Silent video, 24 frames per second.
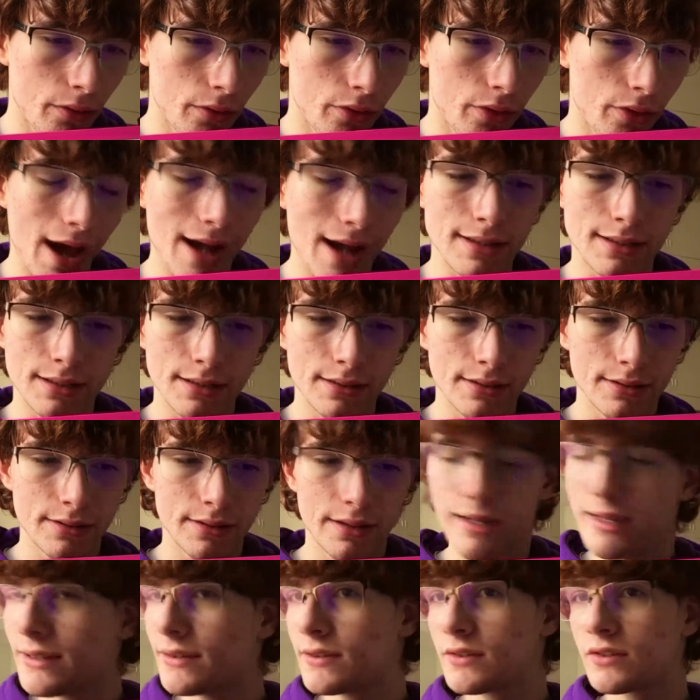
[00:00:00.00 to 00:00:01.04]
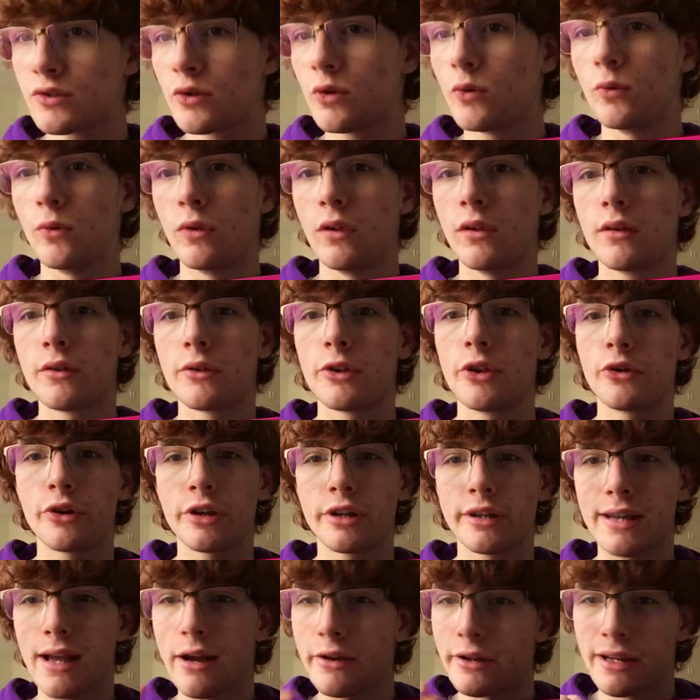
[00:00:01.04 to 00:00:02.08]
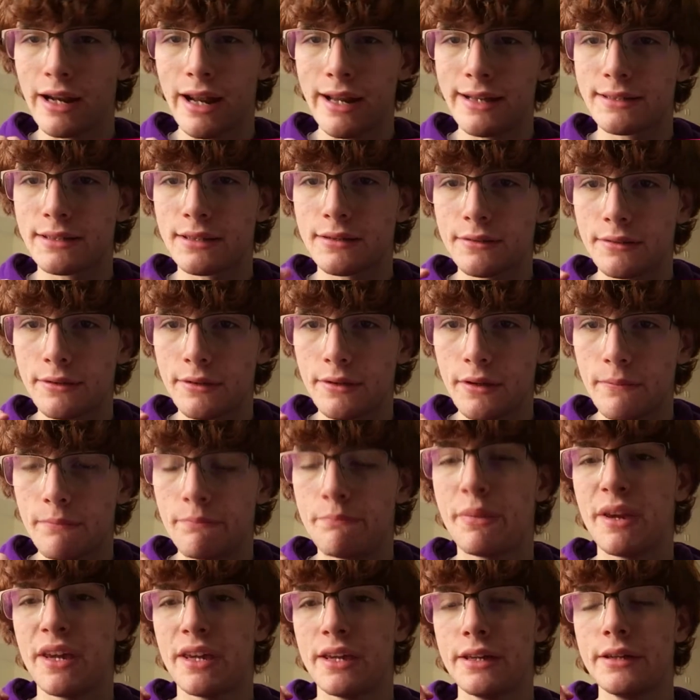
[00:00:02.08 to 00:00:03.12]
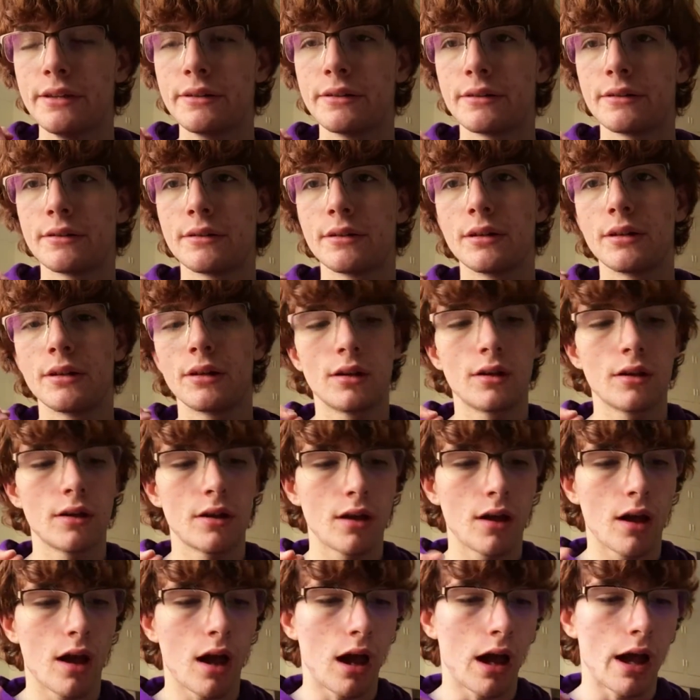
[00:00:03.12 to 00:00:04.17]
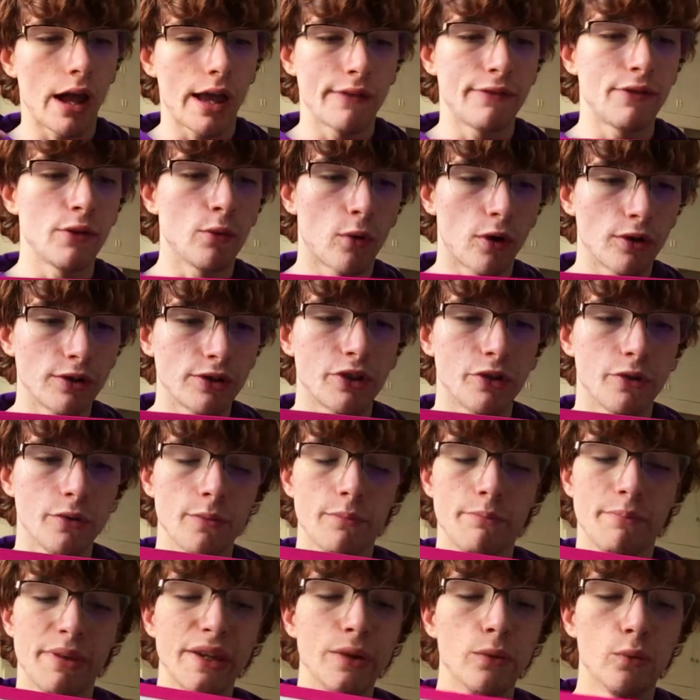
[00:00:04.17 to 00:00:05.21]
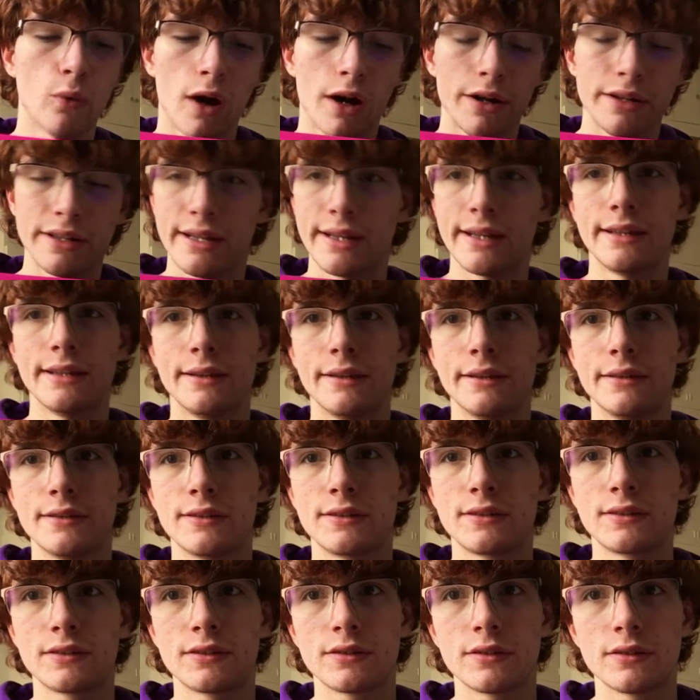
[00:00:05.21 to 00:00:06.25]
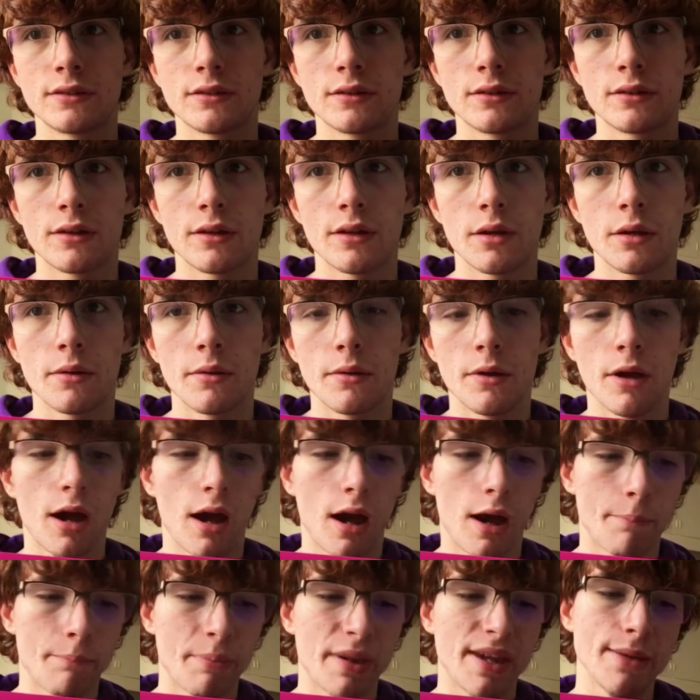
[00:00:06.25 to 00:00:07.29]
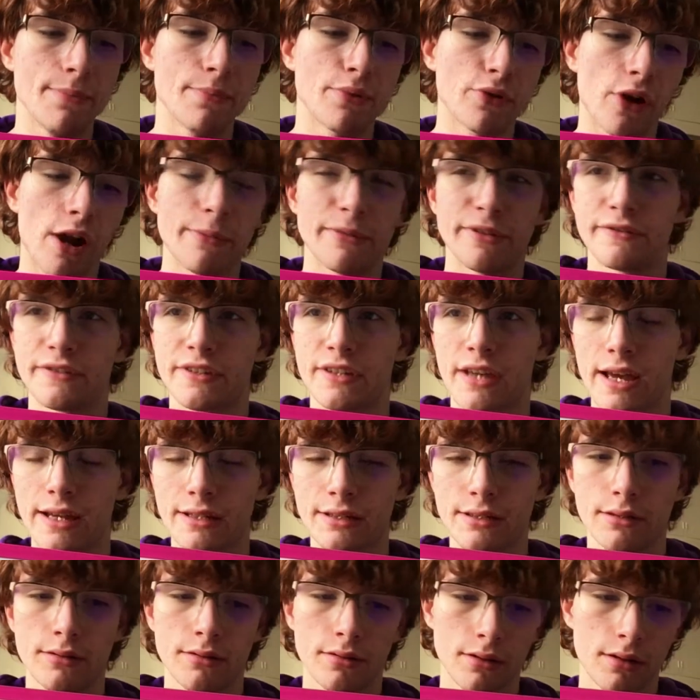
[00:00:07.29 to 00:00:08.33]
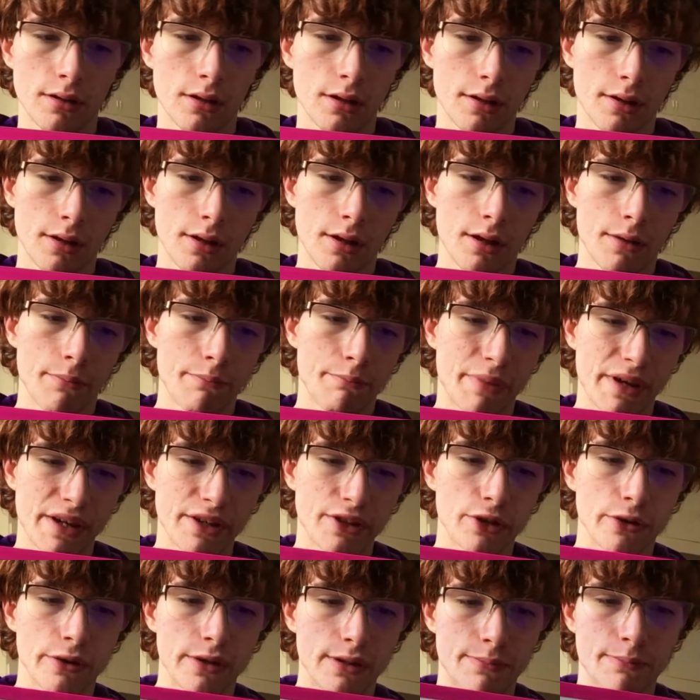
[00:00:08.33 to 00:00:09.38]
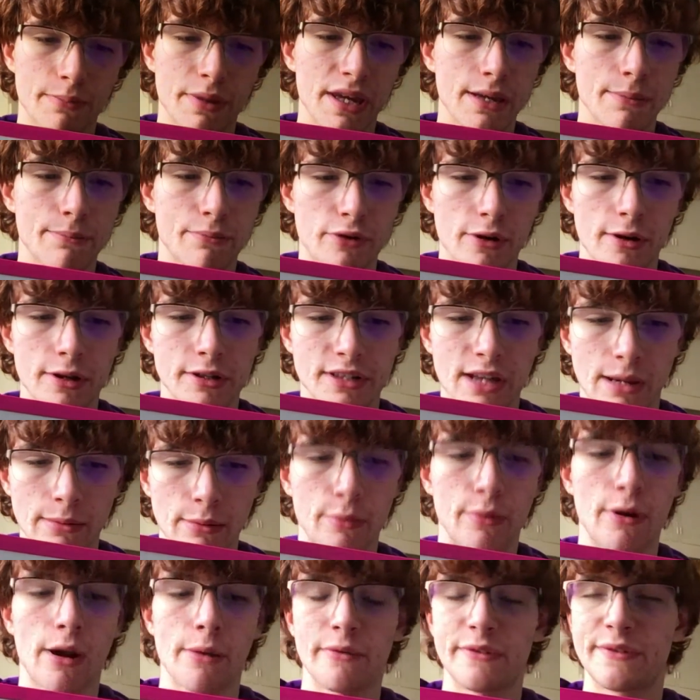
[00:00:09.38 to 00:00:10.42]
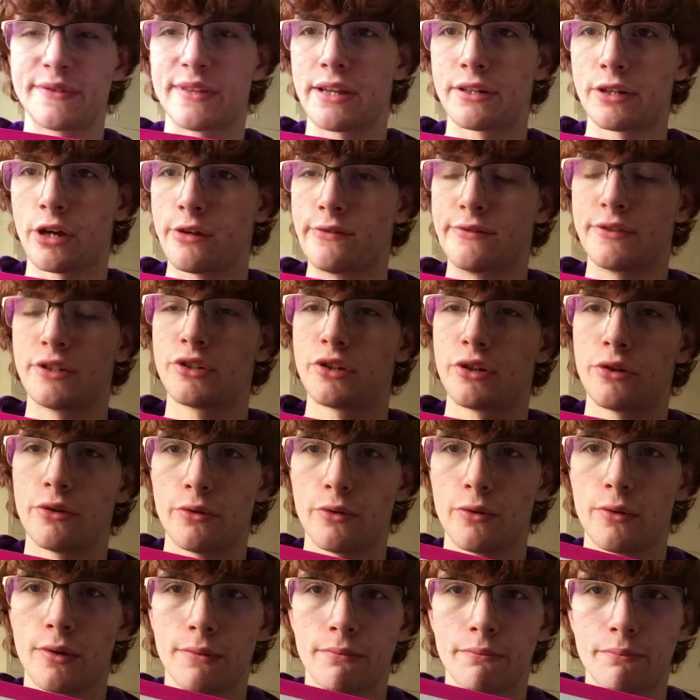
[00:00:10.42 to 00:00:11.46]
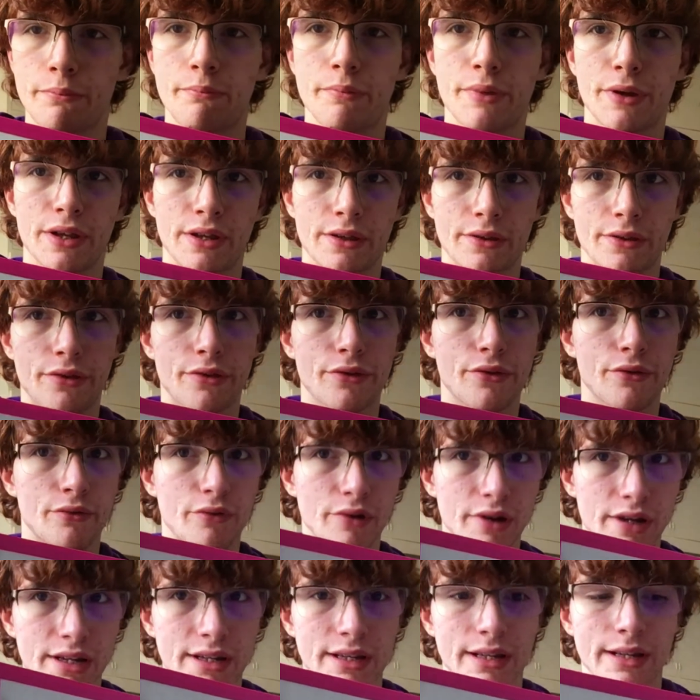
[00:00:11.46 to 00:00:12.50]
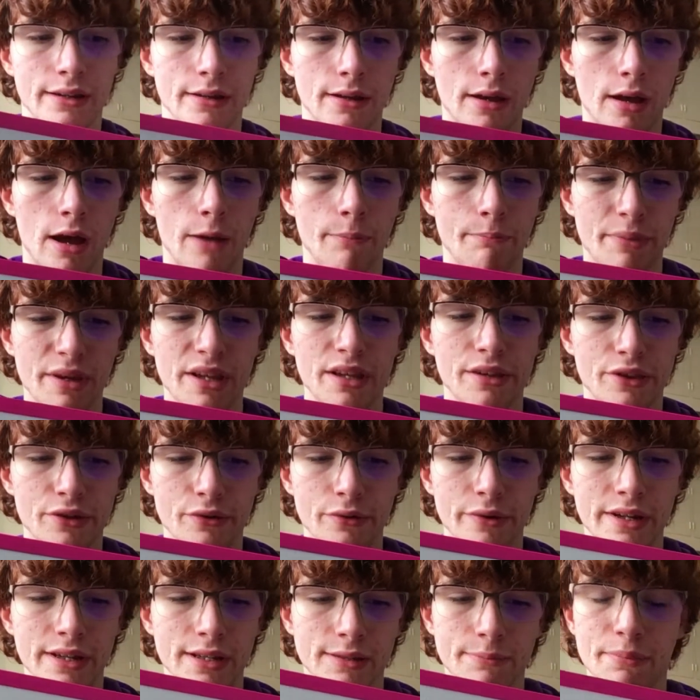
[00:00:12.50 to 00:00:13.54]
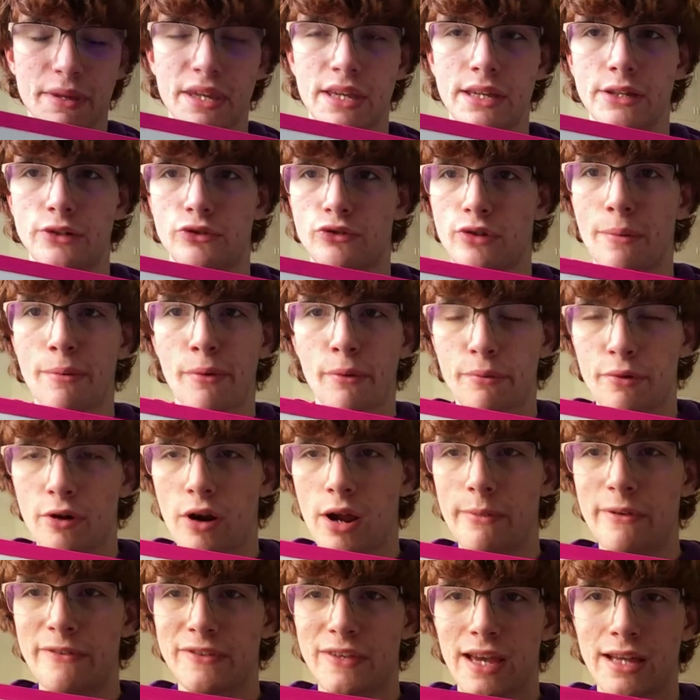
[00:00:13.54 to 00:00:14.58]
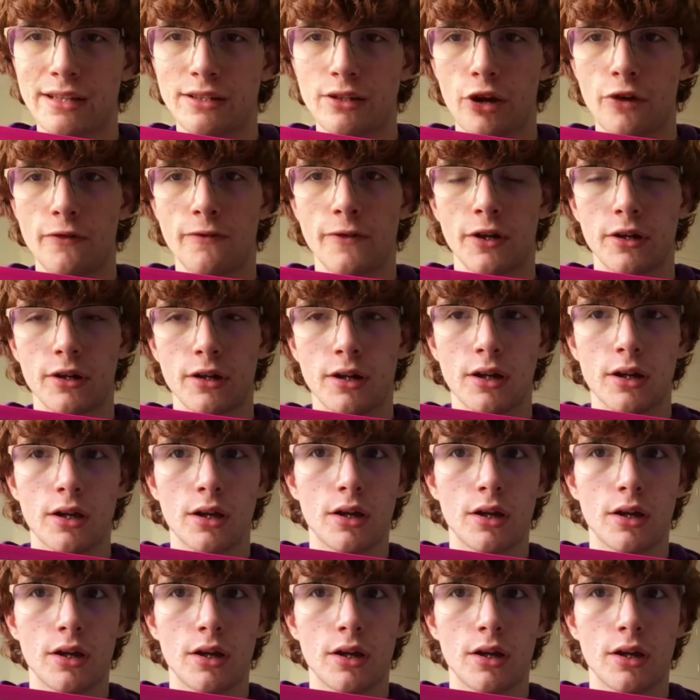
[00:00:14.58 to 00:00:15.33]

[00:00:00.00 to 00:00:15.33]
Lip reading: that is cool. You can calculate b if you want to. b1 is p prime of z, b2 is p double prime of z over 2, b3 is p triple prime of z over